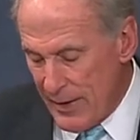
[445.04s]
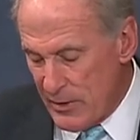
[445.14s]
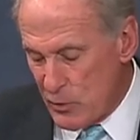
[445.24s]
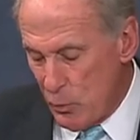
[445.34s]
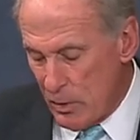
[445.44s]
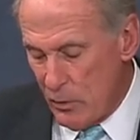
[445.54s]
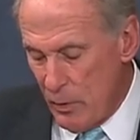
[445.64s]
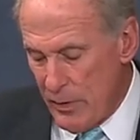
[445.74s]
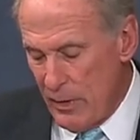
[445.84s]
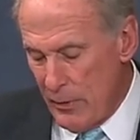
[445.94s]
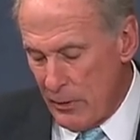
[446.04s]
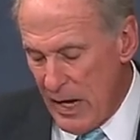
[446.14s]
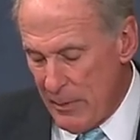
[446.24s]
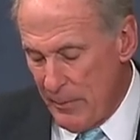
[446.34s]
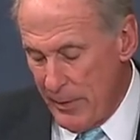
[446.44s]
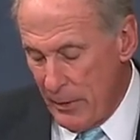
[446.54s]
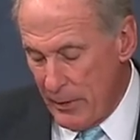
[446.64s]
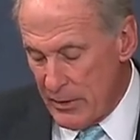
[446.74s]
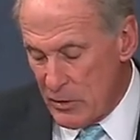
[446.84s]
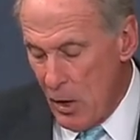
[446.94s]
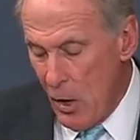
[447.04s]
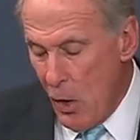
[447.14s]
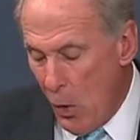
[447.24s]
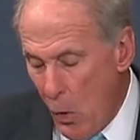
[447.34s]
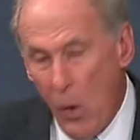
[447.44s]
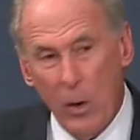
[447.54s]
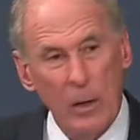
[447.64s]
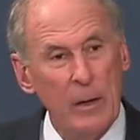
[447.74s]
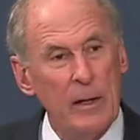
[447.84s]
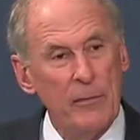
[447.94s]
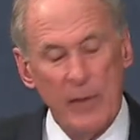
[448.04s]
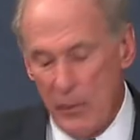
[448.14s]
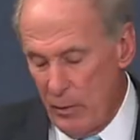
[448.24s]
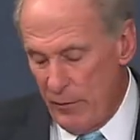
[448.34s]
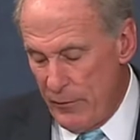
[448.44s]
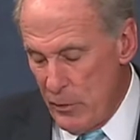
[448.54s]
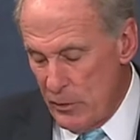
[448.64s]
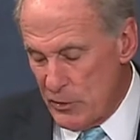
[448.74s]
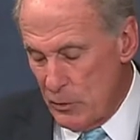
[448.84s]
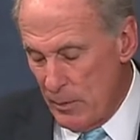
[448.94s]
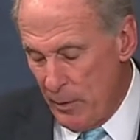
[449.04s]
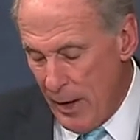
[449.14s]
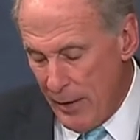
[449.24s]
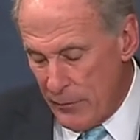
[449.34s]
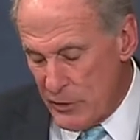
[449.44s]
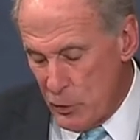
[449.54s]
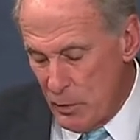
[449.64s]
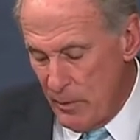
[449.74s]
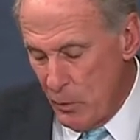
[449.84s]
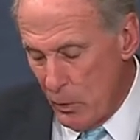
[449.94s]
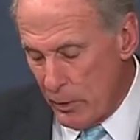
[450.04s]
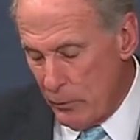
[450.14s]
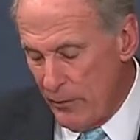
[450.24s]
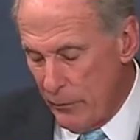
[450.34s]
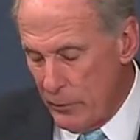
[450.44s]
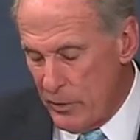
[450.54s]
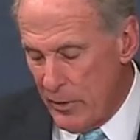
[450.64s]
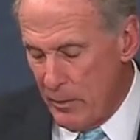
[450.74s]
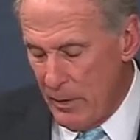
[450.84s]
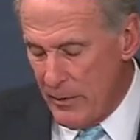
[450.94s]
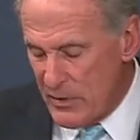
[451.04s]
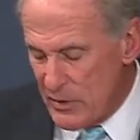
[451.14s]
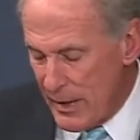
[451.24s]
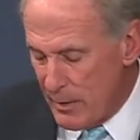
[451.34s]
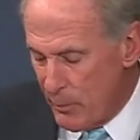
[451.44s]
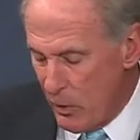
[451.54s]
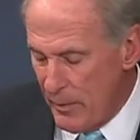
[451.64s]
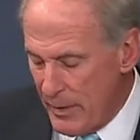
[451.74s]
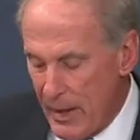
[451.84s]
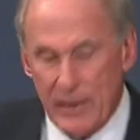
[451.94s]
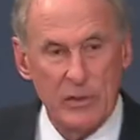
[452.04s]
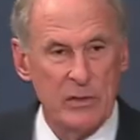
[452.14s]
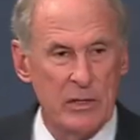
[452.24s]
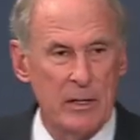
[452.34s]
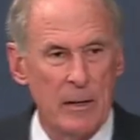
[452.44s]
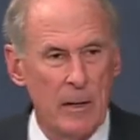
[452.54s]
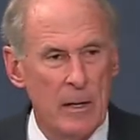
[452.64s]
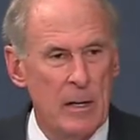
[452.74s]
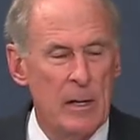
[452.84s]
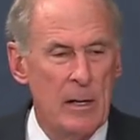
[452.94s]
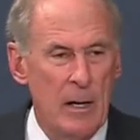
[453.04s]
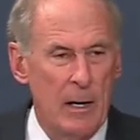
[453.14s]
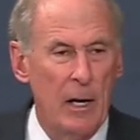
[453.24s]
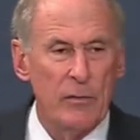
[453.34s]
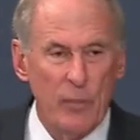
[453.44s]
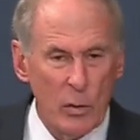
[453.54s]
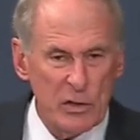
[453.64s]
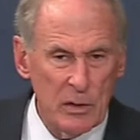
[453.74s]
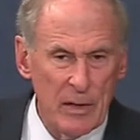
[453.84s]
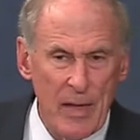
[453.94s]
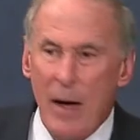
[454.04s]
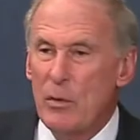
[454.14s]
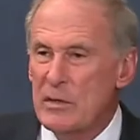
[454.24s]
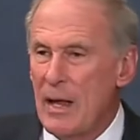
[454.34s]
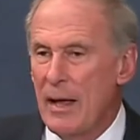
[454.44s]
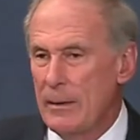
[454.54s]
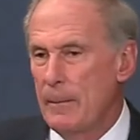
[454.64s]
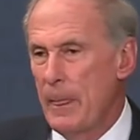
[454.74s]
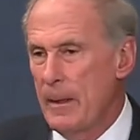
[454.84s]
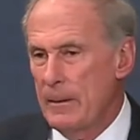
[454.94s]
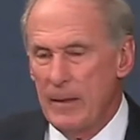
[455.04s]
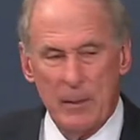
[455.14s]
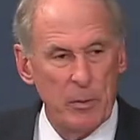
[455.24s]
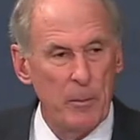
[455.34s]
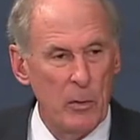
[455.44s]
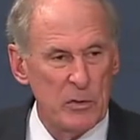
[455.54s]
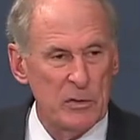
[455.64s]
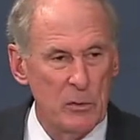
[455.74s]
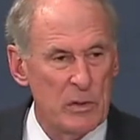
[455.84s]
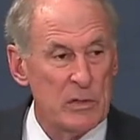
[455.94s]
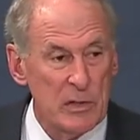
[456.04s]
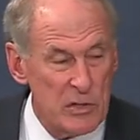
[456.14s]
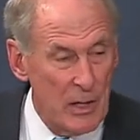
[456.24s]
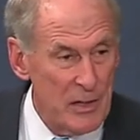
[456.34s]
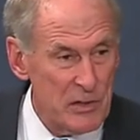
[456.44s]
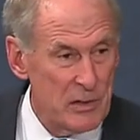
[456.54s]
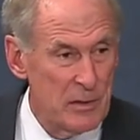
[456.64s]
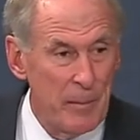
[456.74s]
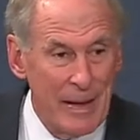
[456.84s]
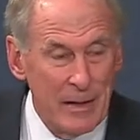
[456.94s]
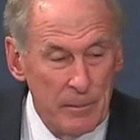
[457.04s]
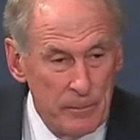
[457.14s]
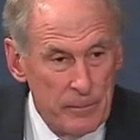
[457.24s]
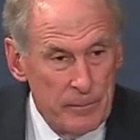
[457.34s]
as work within their capabilities, or if they refuse to apply for suitable work referred to them by the state employment agency. Unfortunately, that proposal was discussed, debated.